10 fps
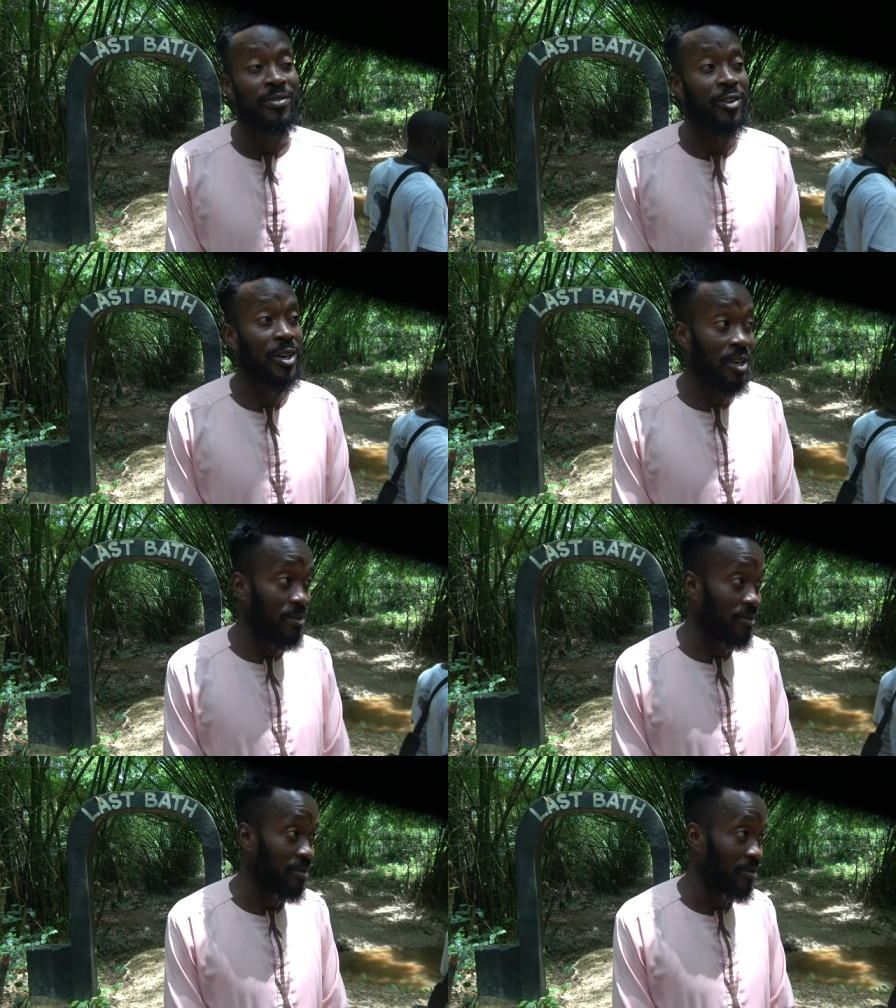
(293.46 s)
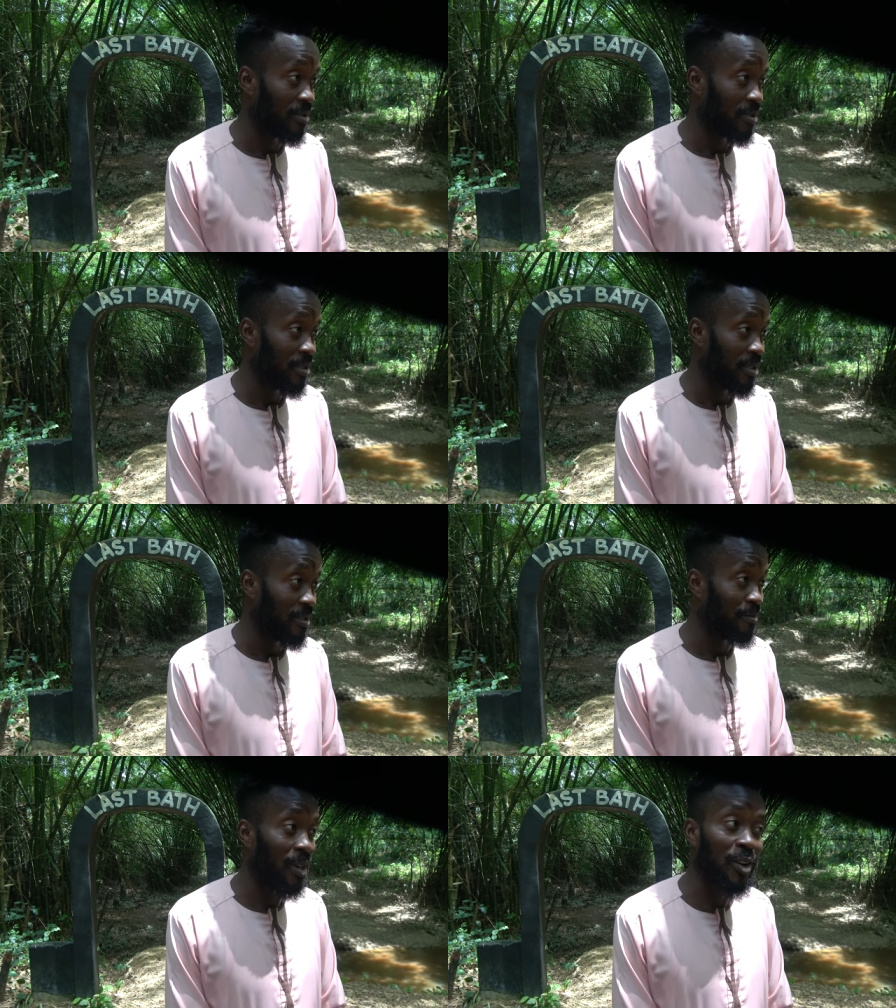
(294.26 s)
Forgive.
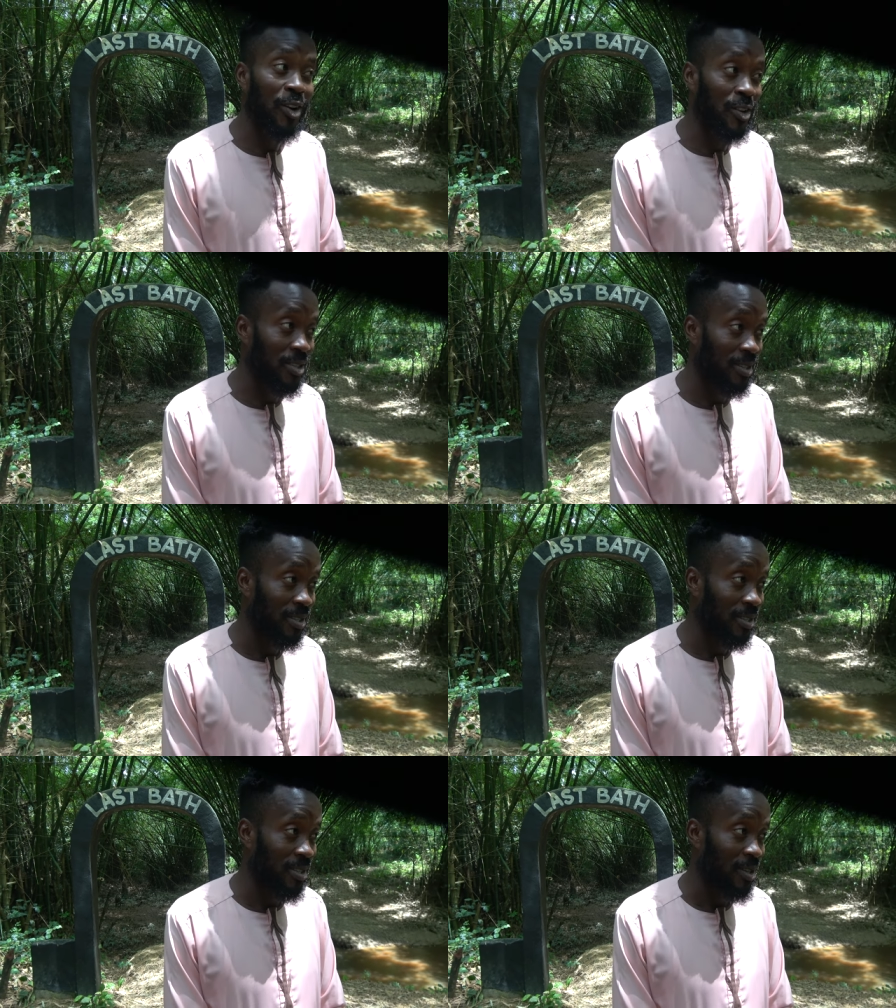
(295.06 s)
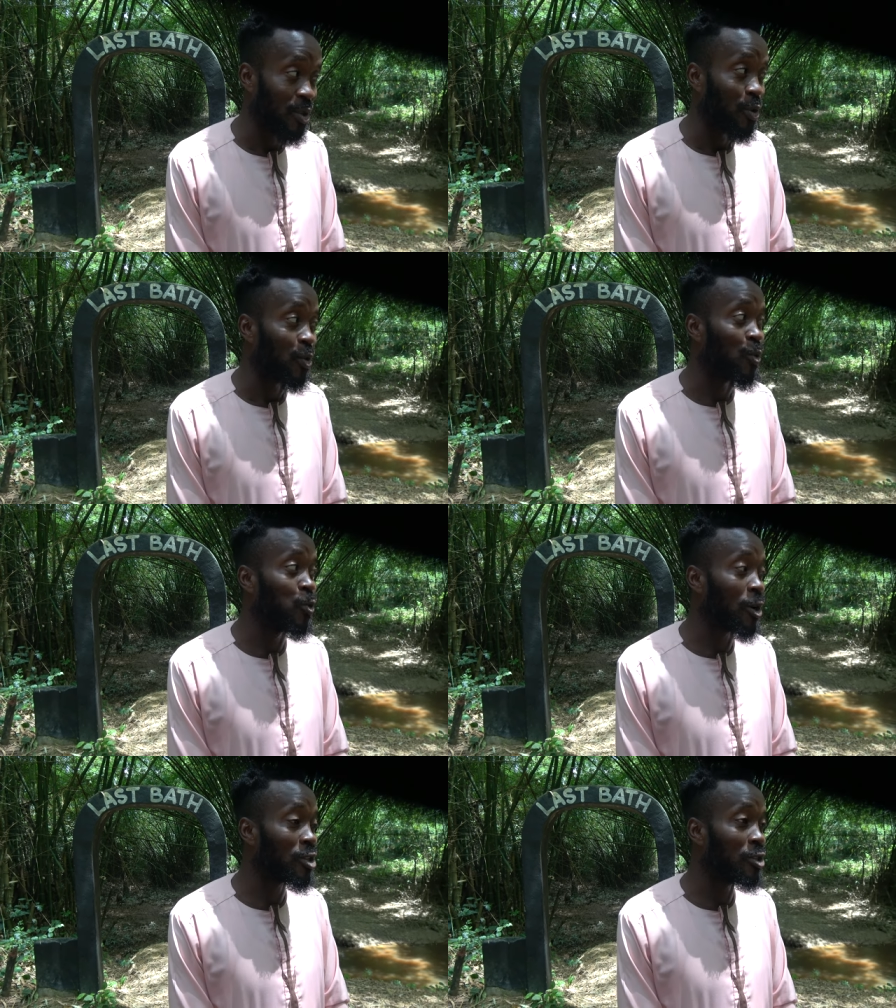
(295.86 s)
Because
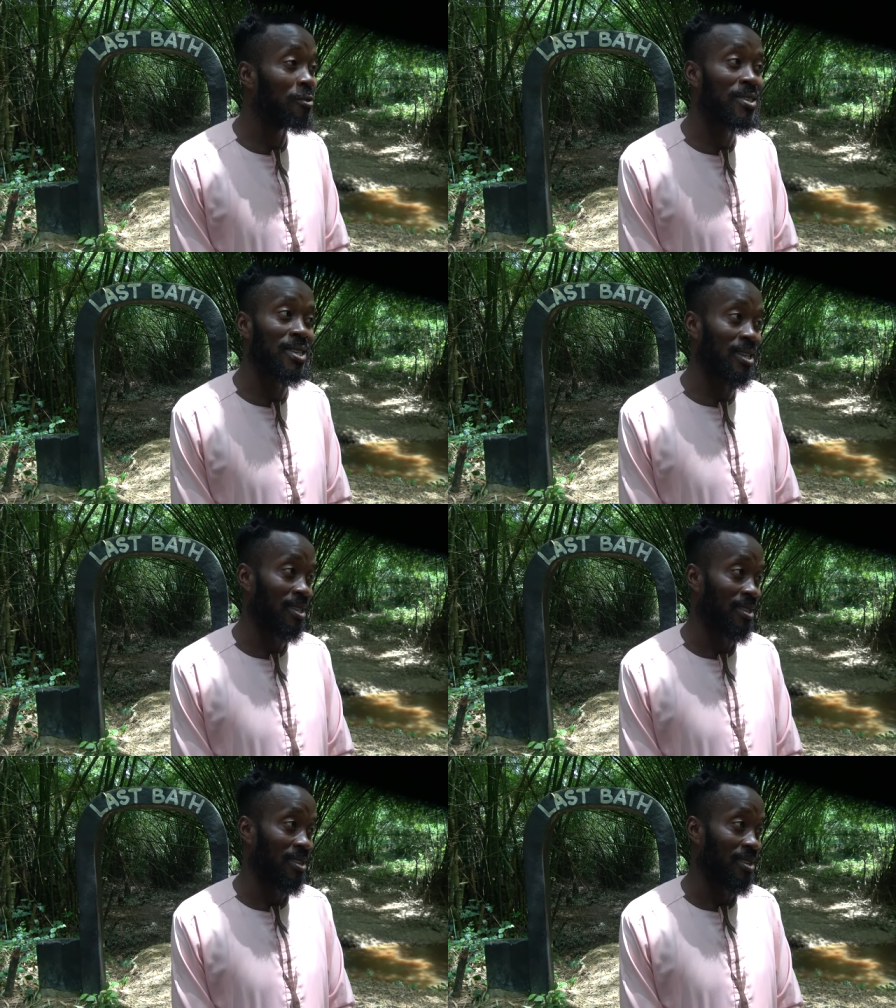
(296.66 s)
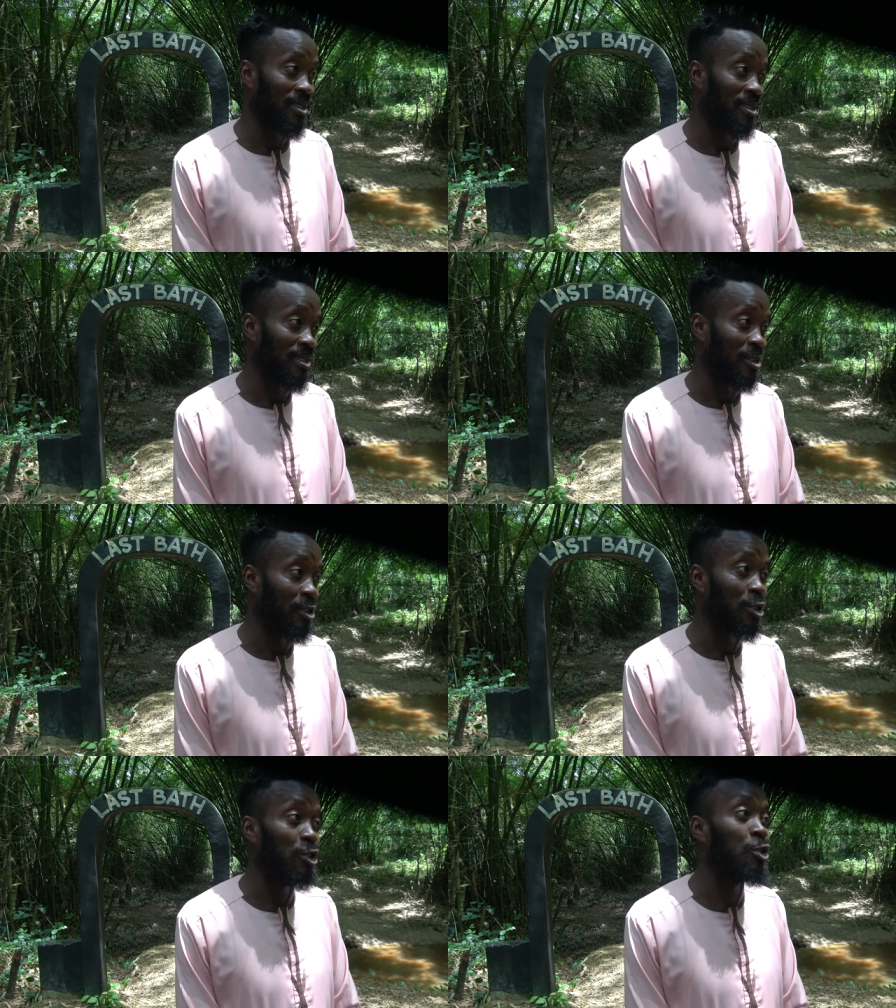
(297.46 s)
what you've seen,
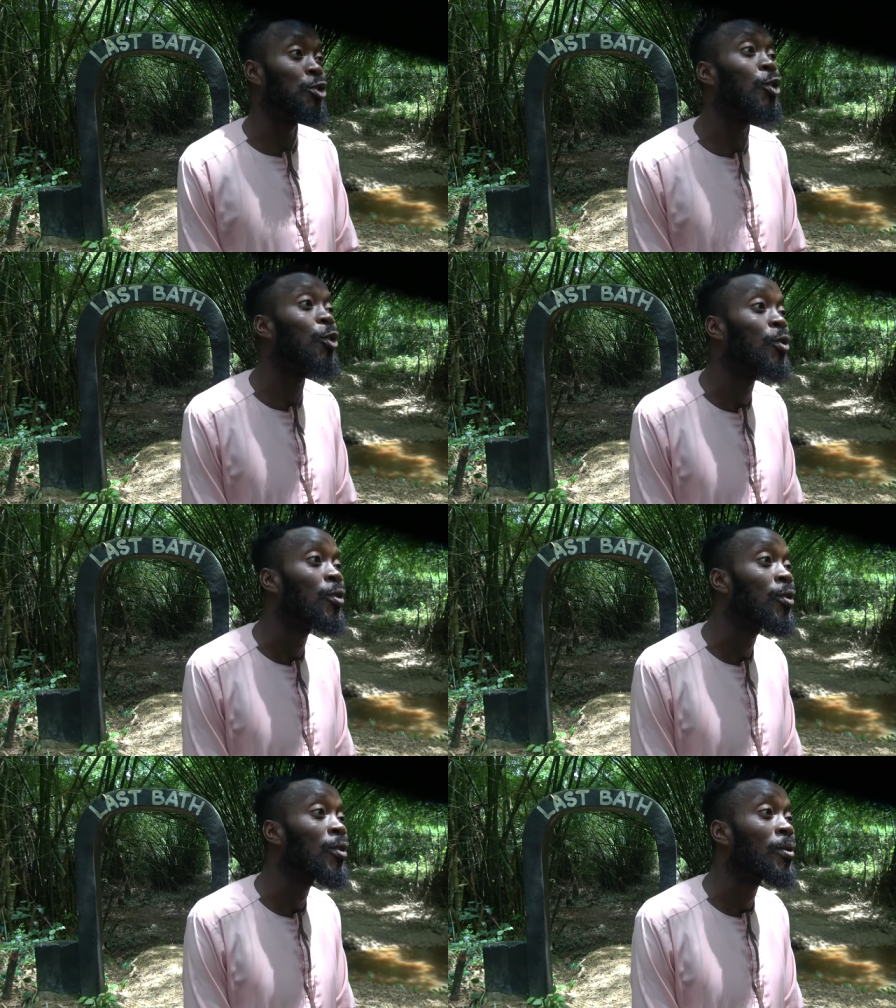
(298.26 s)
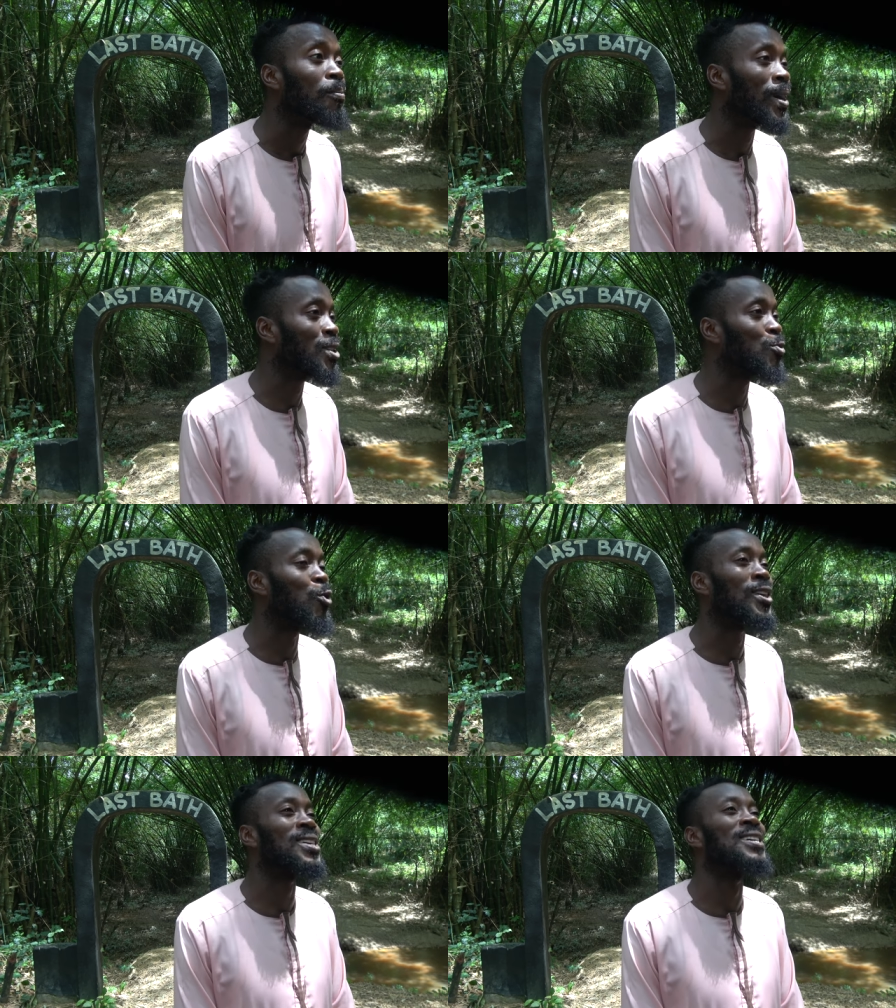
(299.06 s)
you know. But
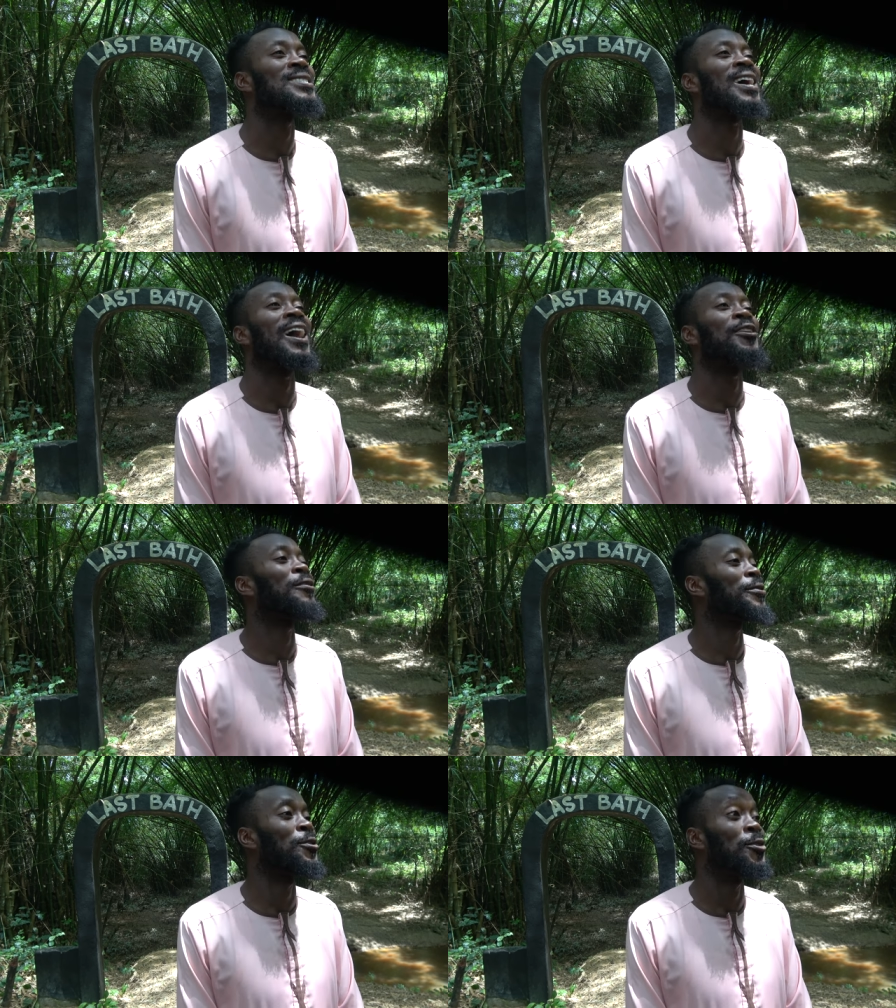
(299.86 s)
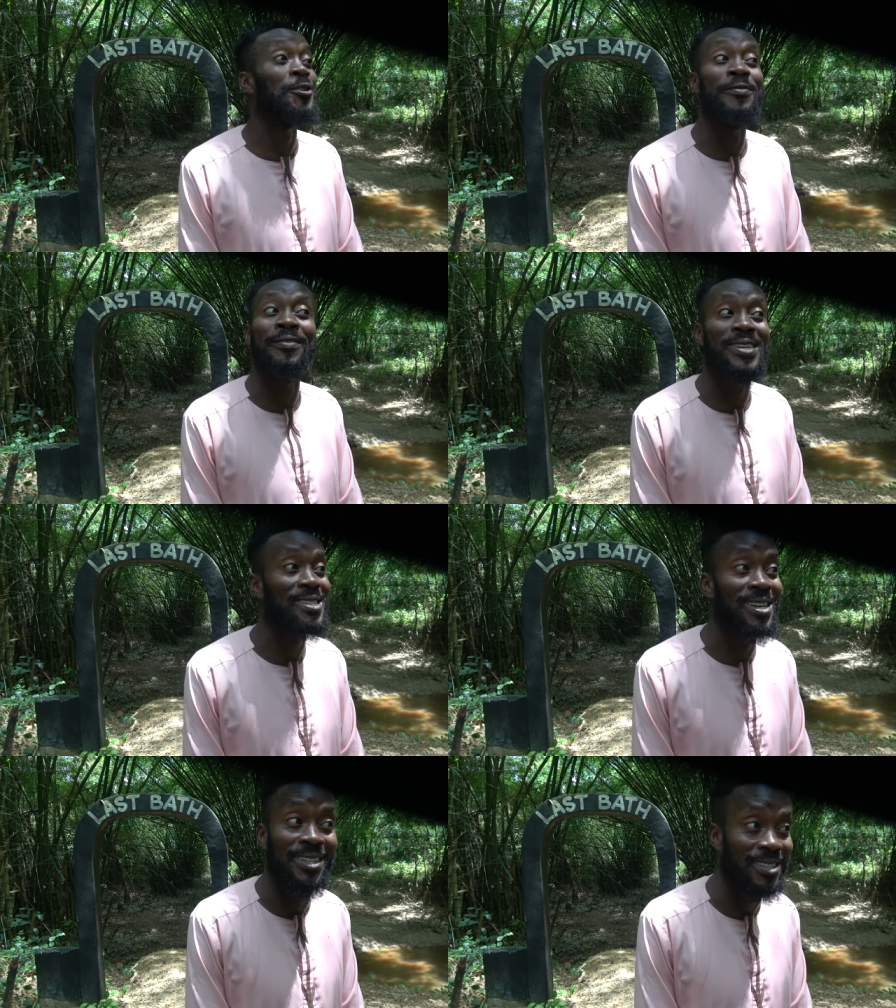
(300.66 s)
what is ahead of you, you've never
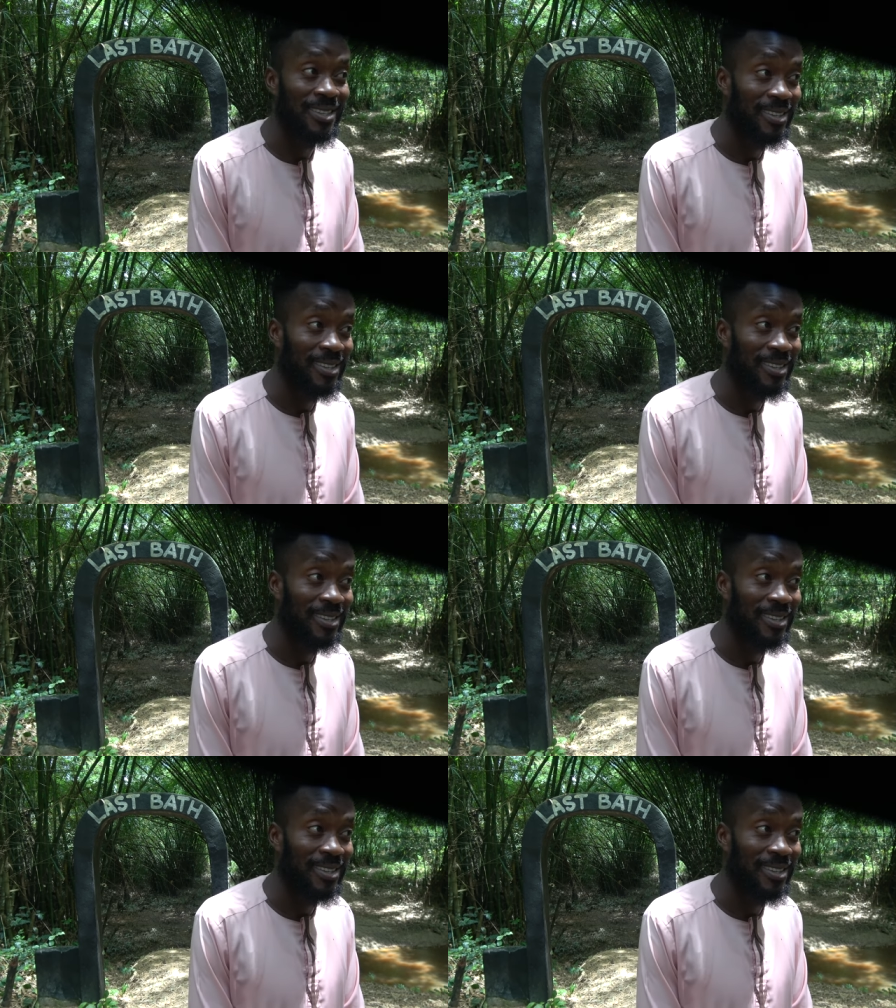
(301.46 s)
seen it.